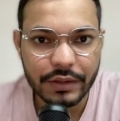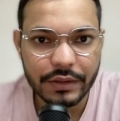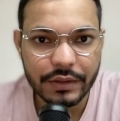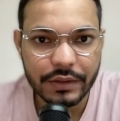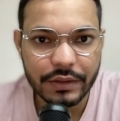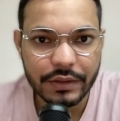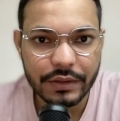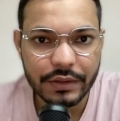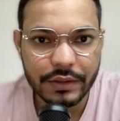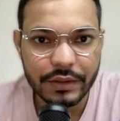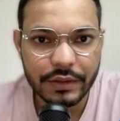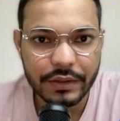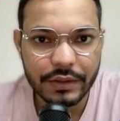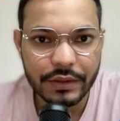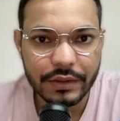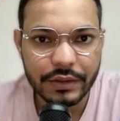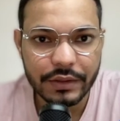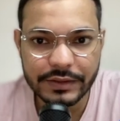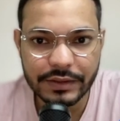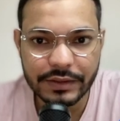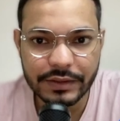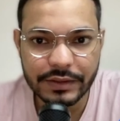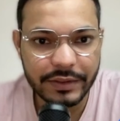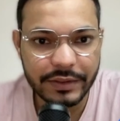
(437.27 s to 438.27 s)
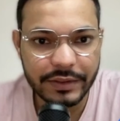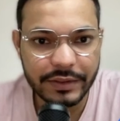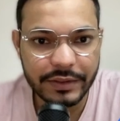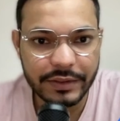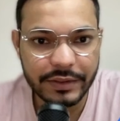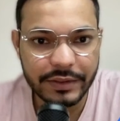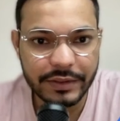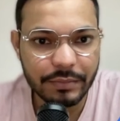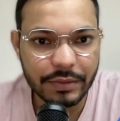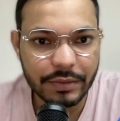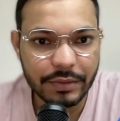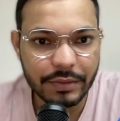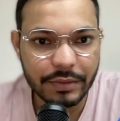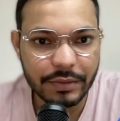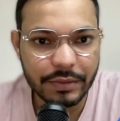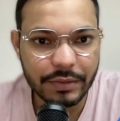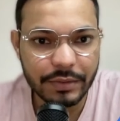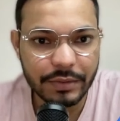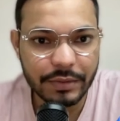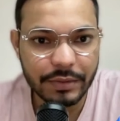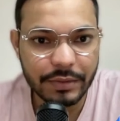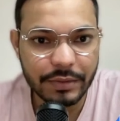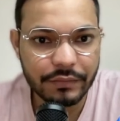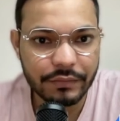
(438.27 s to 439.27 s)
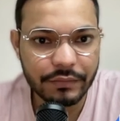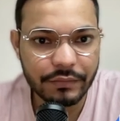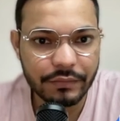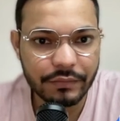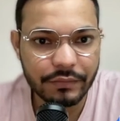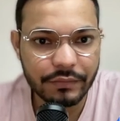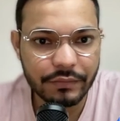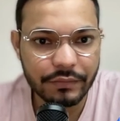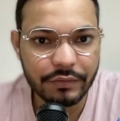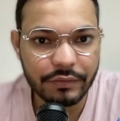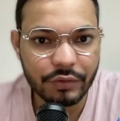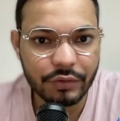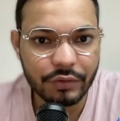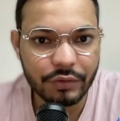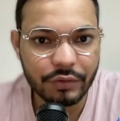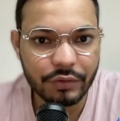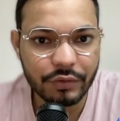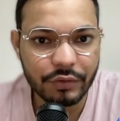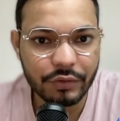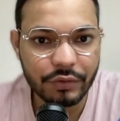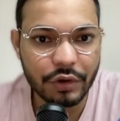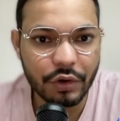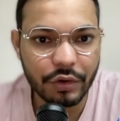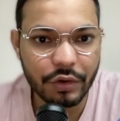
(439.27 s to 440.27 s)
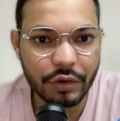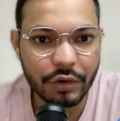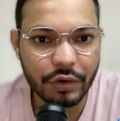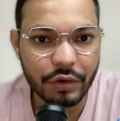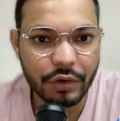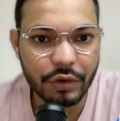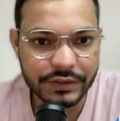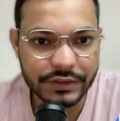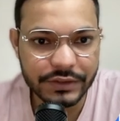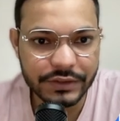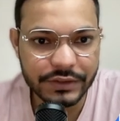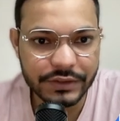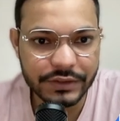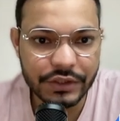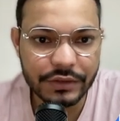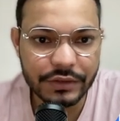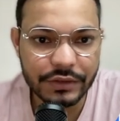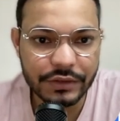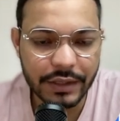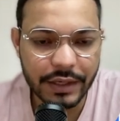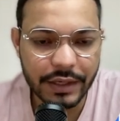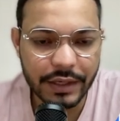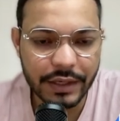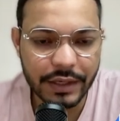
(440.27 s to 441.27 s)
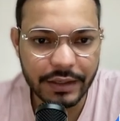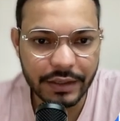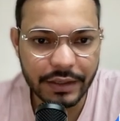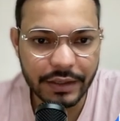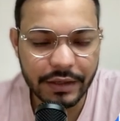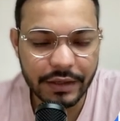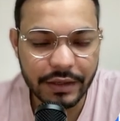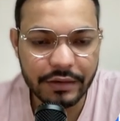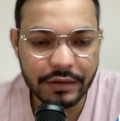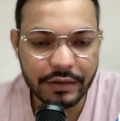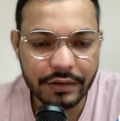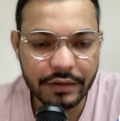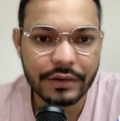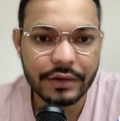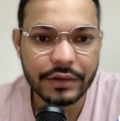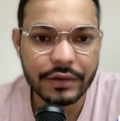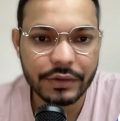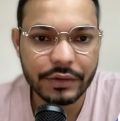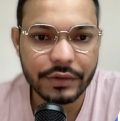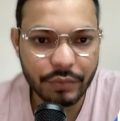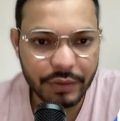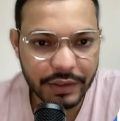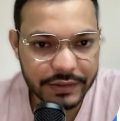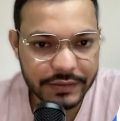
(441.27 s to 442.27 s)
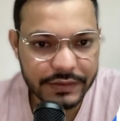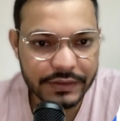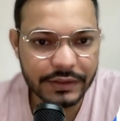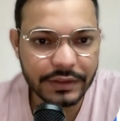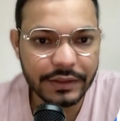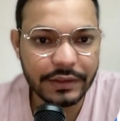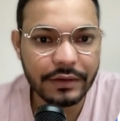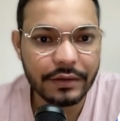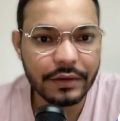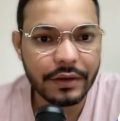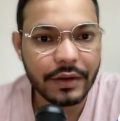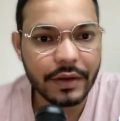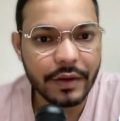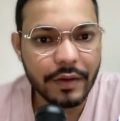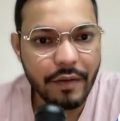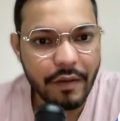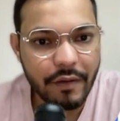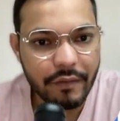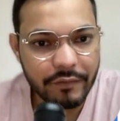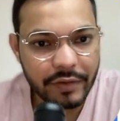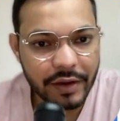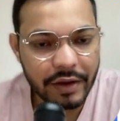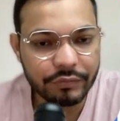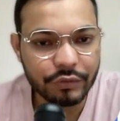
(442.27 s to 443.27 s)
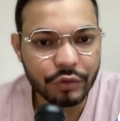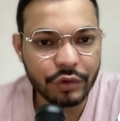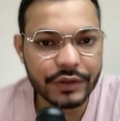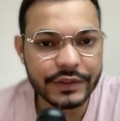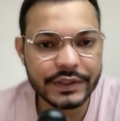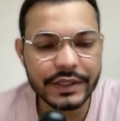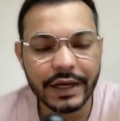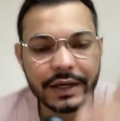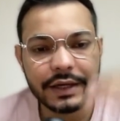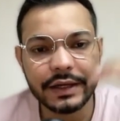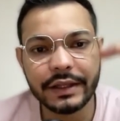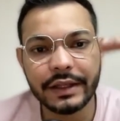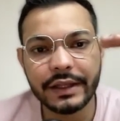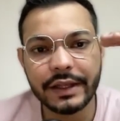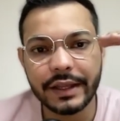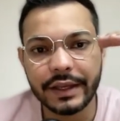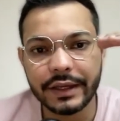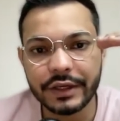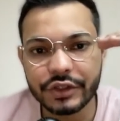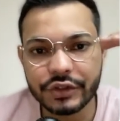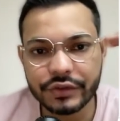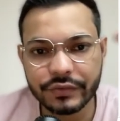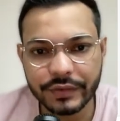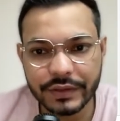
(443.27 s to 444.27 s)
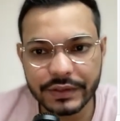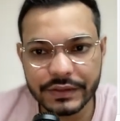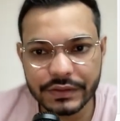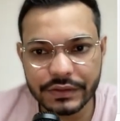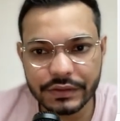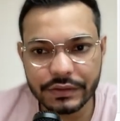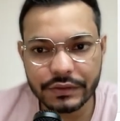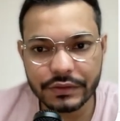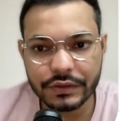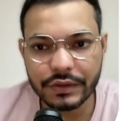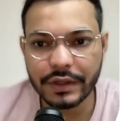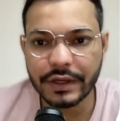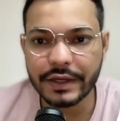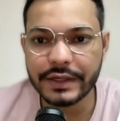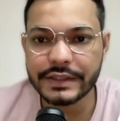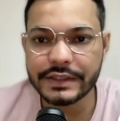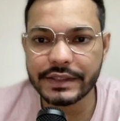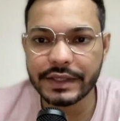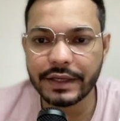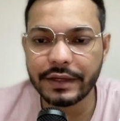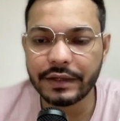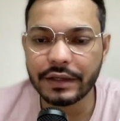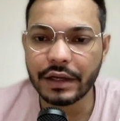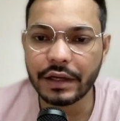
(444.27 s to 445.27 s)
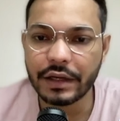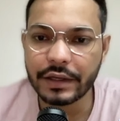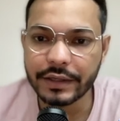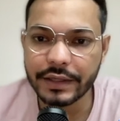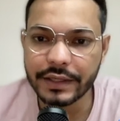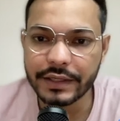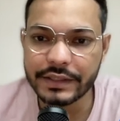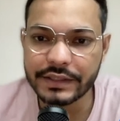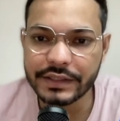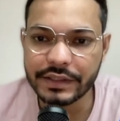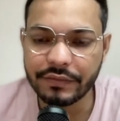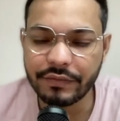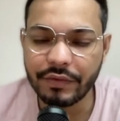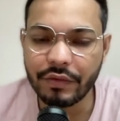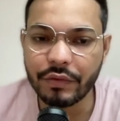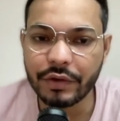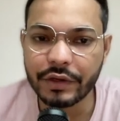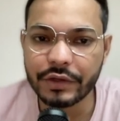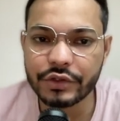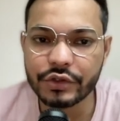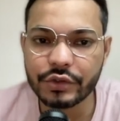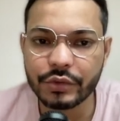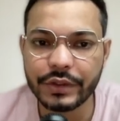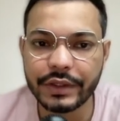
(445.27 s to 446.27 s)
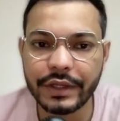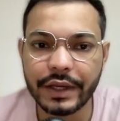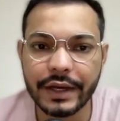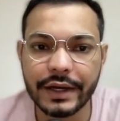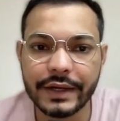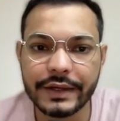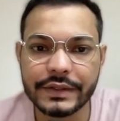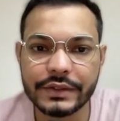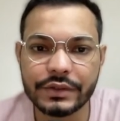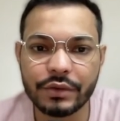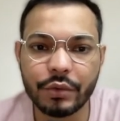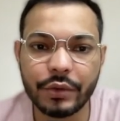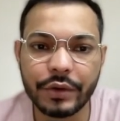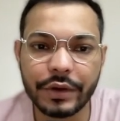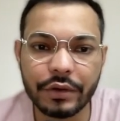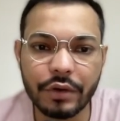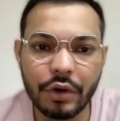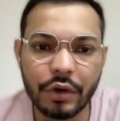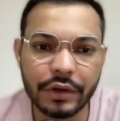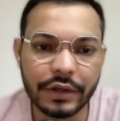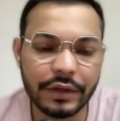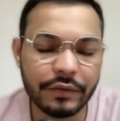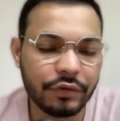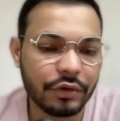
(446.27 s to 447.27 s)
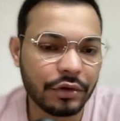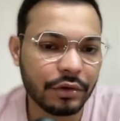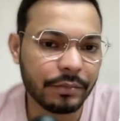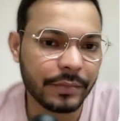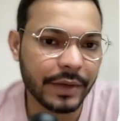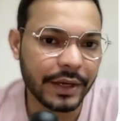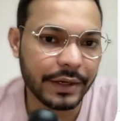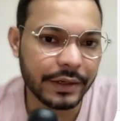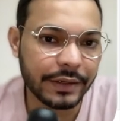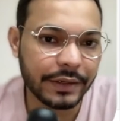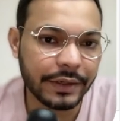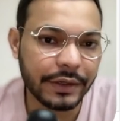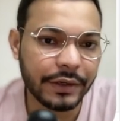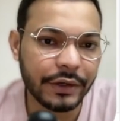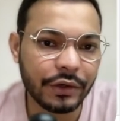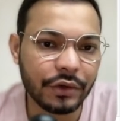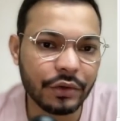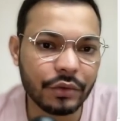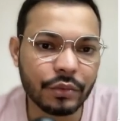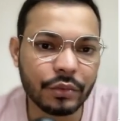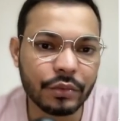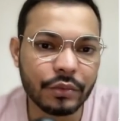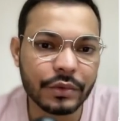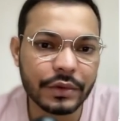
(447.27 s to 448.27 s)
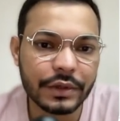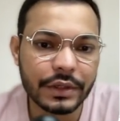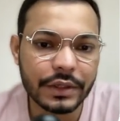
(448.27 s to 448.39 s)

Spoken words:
So this is the placement part. We have to go with audience suggestion. And here you can see we have to decide the age first. So let's say in our case, if we want to show the ads only from 18 to